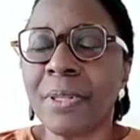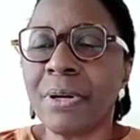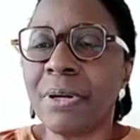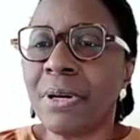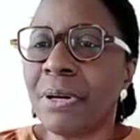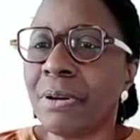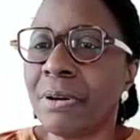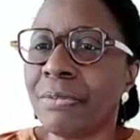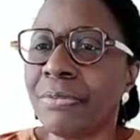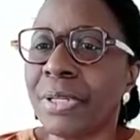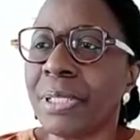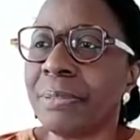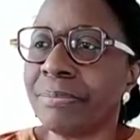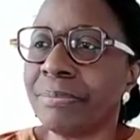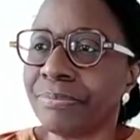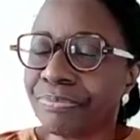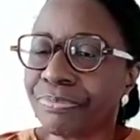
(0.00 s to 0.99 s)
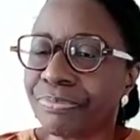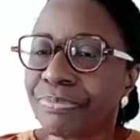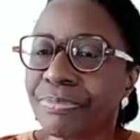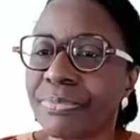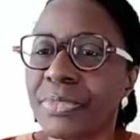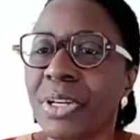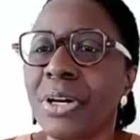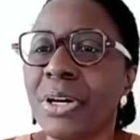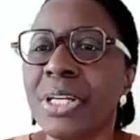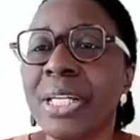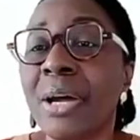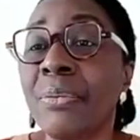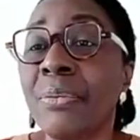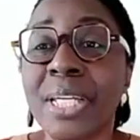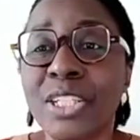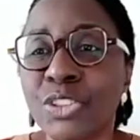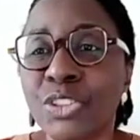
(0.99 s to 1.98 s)
of in our
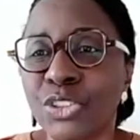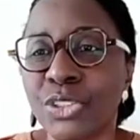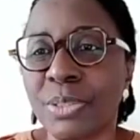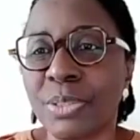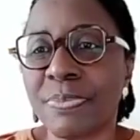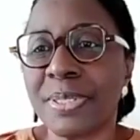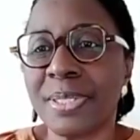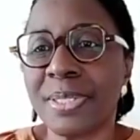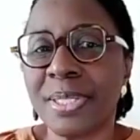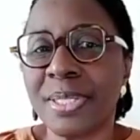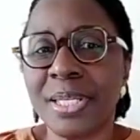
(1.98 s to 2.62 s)
relationships.